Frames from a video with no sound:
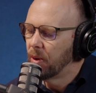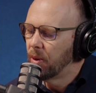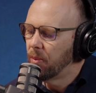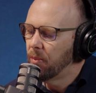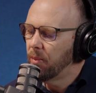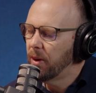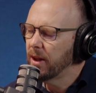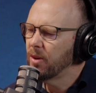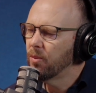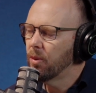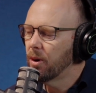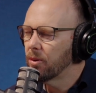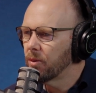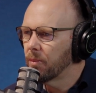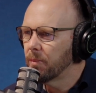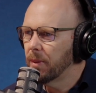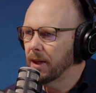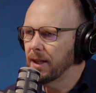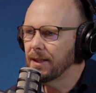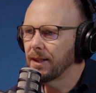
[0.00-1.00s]
But you want
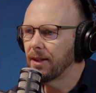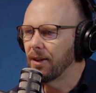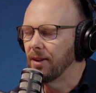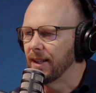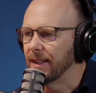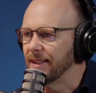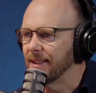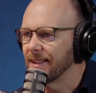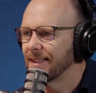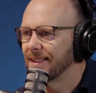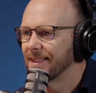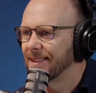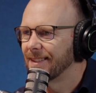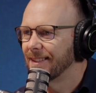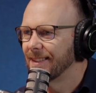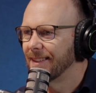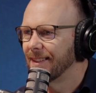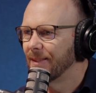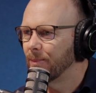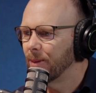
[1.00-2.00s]
repeat clients
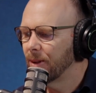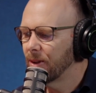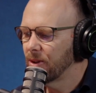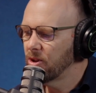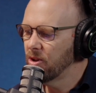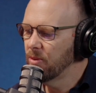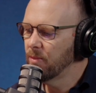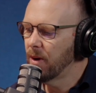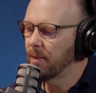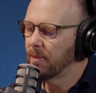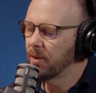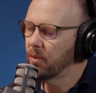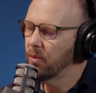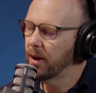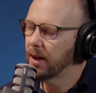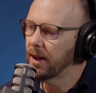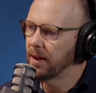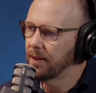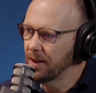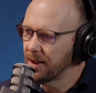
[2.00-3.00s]
because you might be
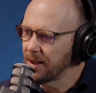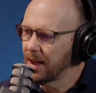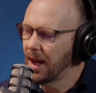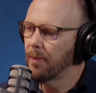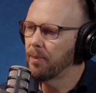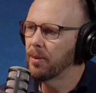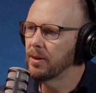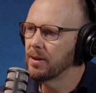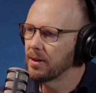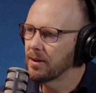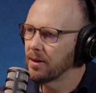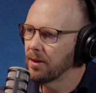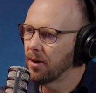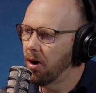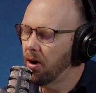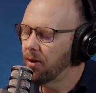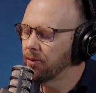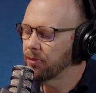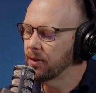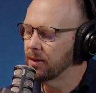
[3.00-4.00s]
working, and this happens
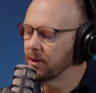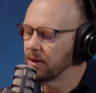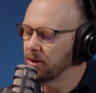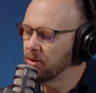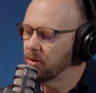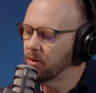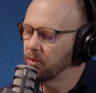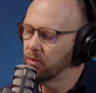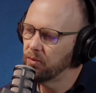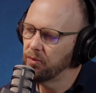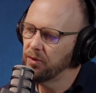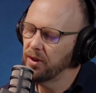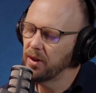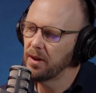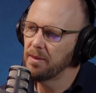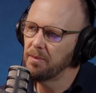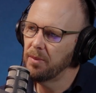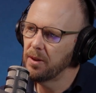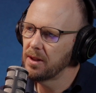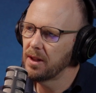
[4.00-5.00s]
often. You're
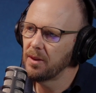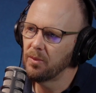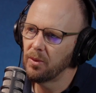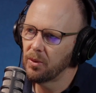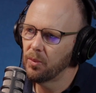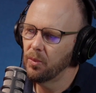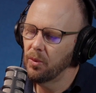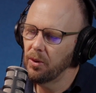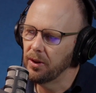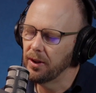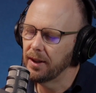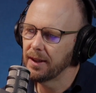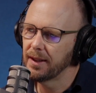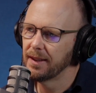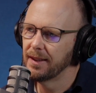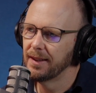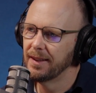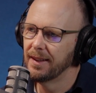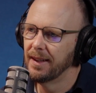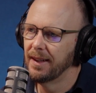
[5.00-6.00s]
very busy with
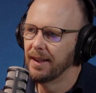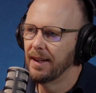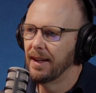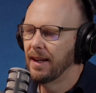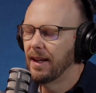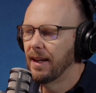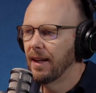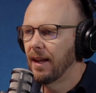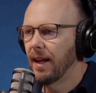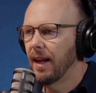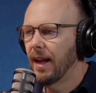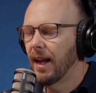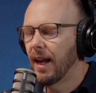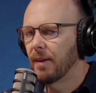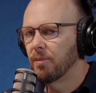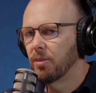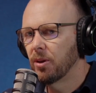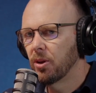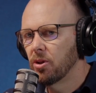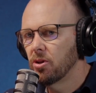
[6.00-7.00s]
work,
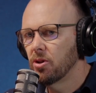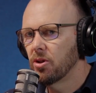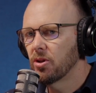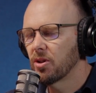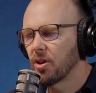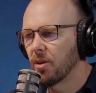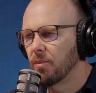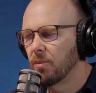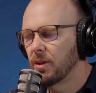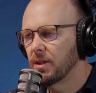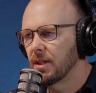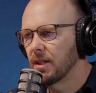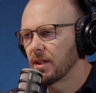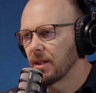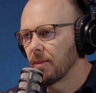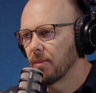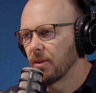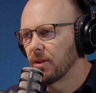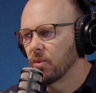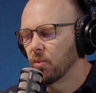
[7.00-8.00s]
and because you're so busy,
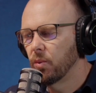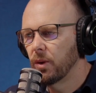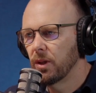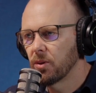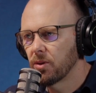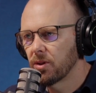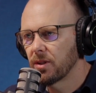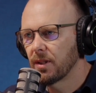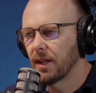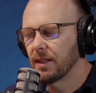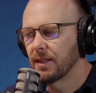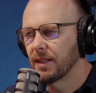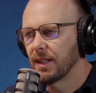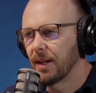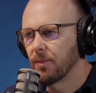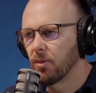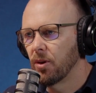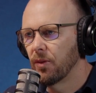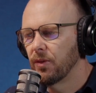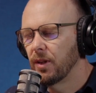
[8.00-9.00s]
some of the wheels start to
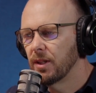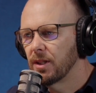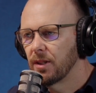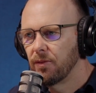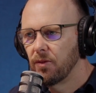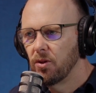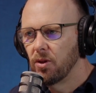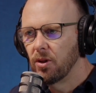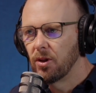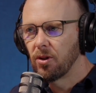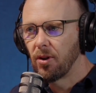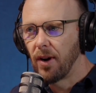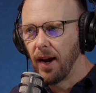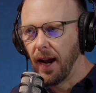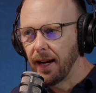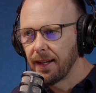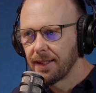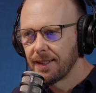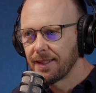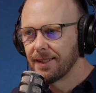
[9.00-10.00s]
come off. There's a few
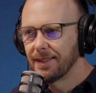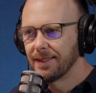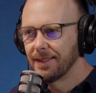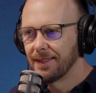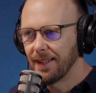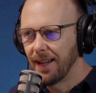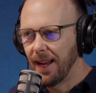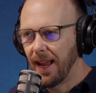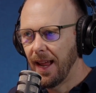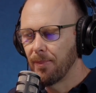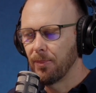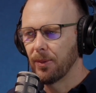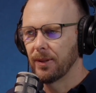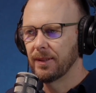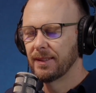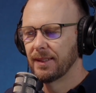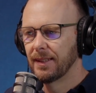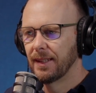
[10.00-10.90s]
cracks that happen,